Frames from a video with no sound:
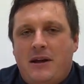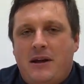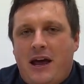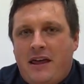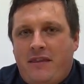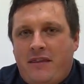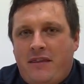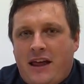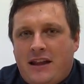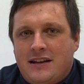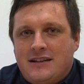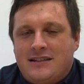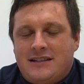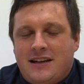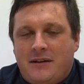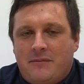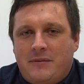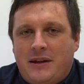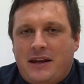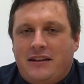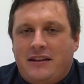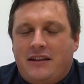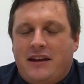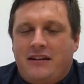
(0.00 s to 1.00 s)
and that's
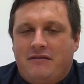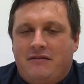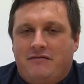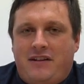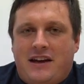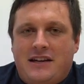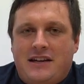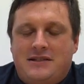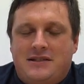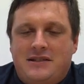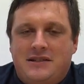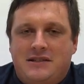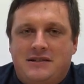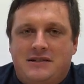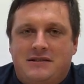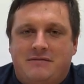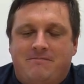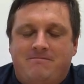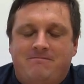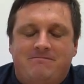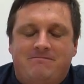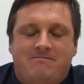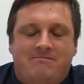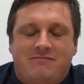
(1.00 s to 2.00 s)
something that
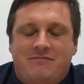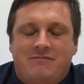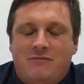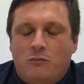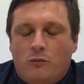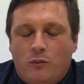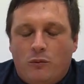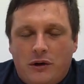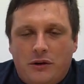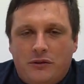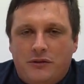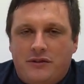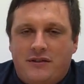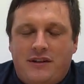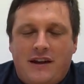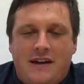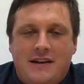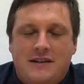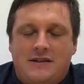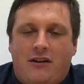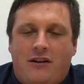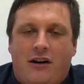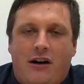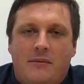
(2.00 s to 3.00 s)
investors will
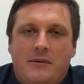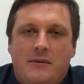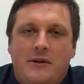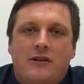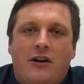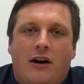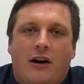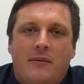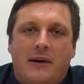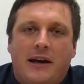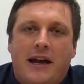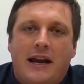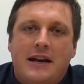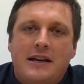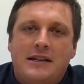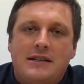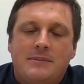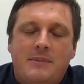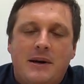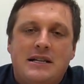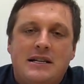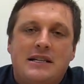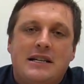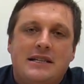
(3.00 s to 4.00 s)
see time and time again,
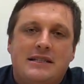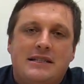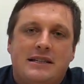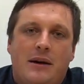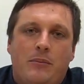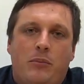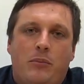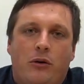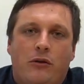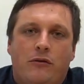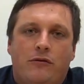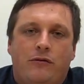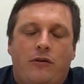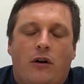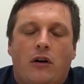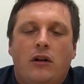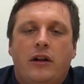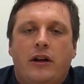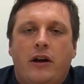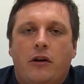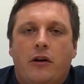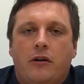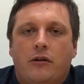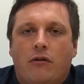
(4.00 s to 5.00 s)
especially as their
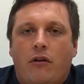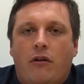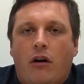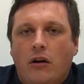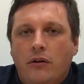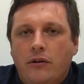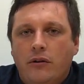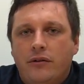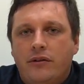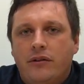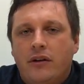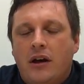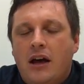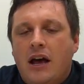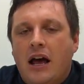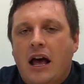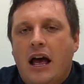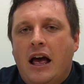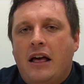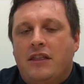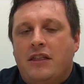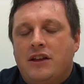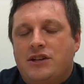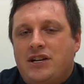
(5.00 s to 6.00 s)
portfolio grows.
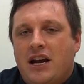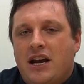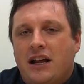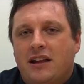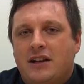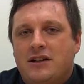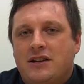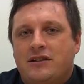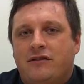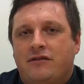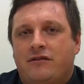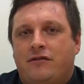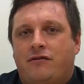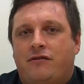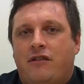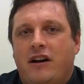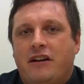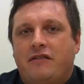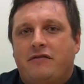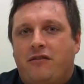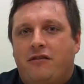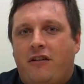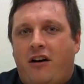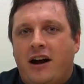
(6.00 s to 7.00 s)
The challenge of
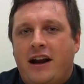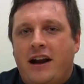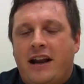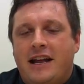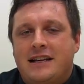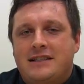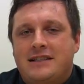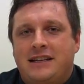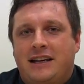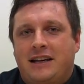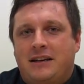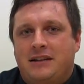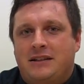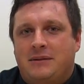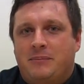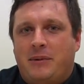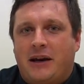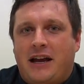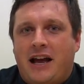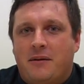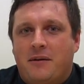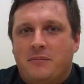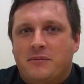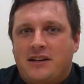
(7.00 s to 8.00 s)
refinancing
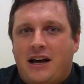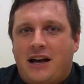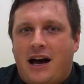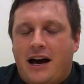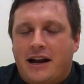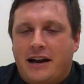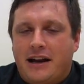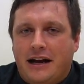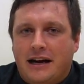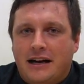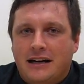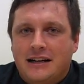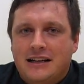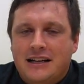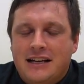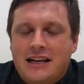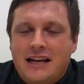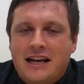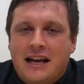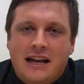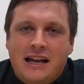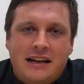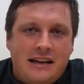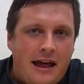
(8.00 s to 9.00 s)
becomes harder.
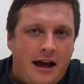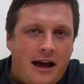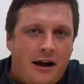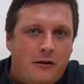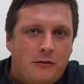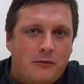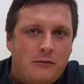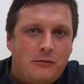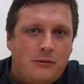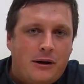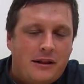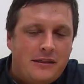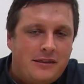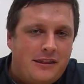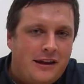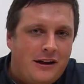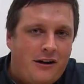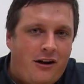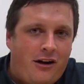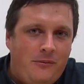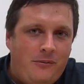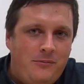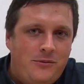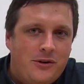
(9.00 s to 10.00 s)
Now, one
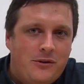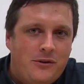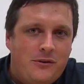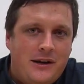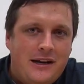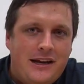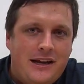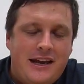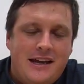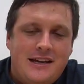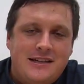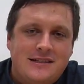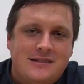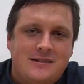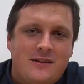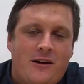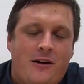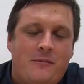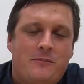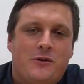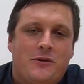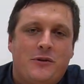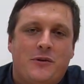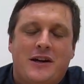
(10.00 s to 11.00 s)
thing I'm doing is
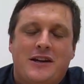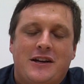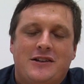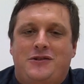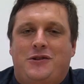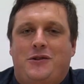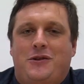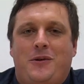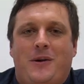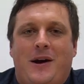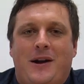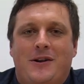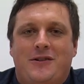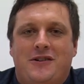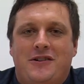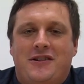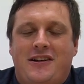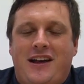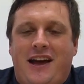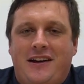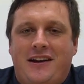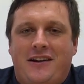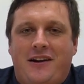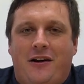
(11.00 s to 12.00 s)
I'm doing a
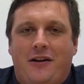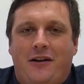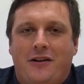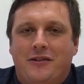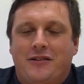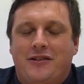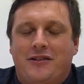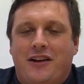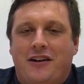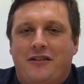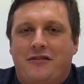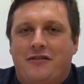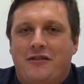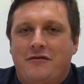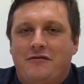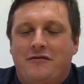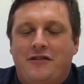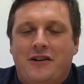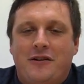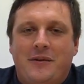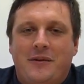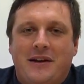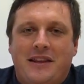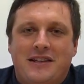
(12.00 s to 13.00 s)
200-day goal. So from
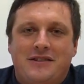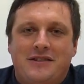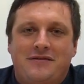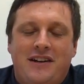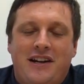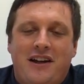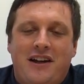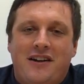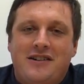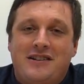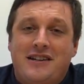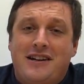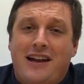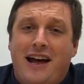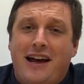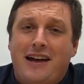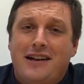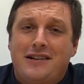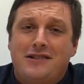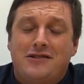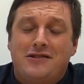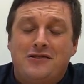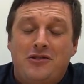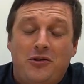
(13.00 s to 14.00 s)
filming this video
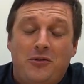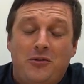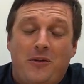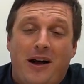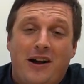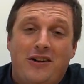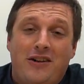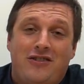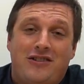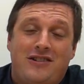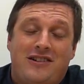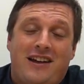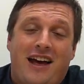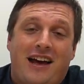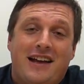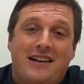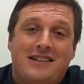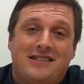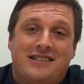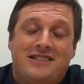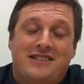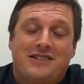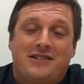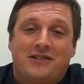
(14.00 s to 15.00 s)
today, it's 200
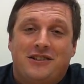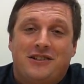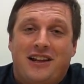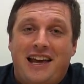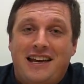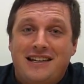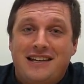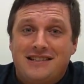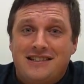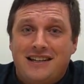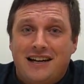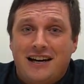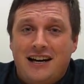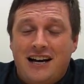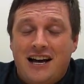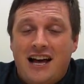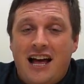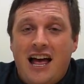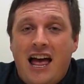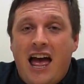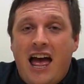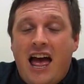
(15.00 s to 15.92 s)
days until Easter.